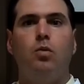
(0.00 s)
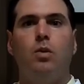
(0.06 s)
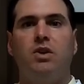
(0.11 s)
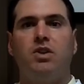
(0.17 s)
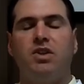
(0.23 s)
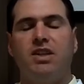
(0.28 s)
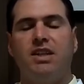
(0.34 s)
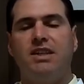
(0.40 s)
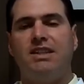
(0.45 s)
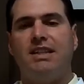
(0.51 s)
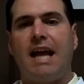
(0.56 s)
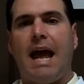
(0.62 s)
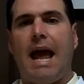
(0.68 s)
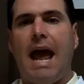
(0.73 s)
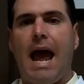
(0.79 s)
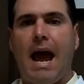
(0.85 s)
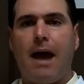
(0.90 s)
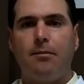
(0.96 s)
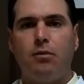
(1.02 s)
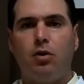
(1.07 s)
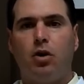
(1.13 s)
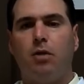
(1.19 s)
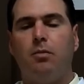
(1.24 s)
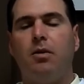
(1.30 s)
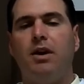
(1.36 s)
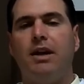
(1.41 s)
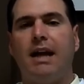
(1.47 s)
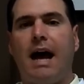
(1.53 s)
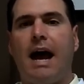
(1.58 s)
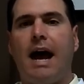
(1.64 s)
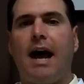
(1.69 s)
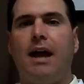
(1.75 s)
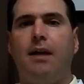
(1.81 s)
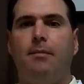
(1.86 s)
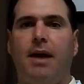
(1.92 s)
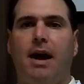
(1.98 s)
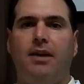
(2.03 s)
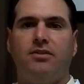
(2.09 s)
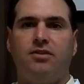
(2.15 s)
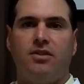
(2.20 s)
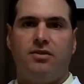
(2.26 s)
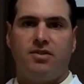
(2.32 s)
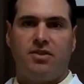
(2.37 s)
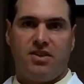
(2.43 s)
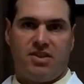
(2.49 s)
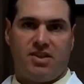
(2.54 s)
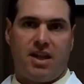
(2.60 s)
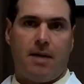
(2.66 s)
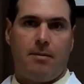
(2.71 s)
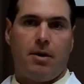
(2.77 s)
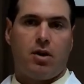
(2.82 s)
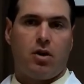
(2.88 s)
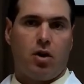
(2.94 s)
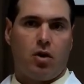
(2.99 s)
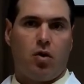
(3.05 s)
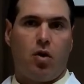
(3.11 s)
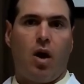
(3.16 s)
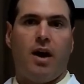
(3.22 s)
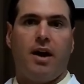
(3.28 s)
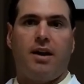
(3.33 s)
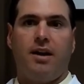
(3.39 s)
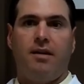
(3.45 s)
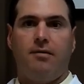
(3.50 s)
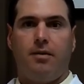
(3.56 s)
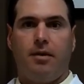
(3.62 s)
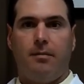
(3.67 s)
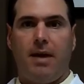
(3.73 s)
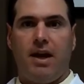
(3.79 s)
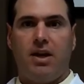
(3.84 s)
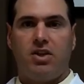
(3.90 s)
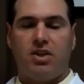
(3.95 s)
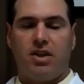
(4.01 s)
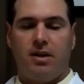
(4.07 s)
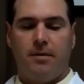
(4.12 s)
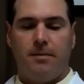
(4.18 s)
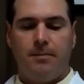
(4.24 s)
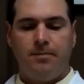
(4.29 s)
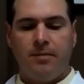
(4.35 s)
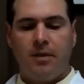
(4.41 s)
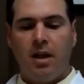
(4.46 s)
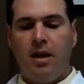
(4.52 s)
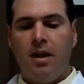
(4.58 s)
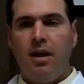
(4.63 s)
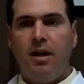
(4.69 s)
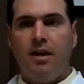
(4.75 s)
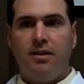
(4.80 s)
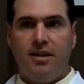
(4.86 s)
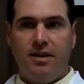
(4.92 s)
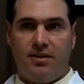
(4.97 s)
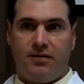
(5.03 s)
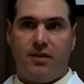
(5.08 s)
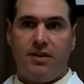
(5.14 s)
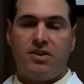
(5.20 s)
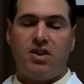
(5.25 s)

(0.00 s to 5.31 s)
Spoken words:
which leads to abnormally high amounts of systemic or chronic inflammation. These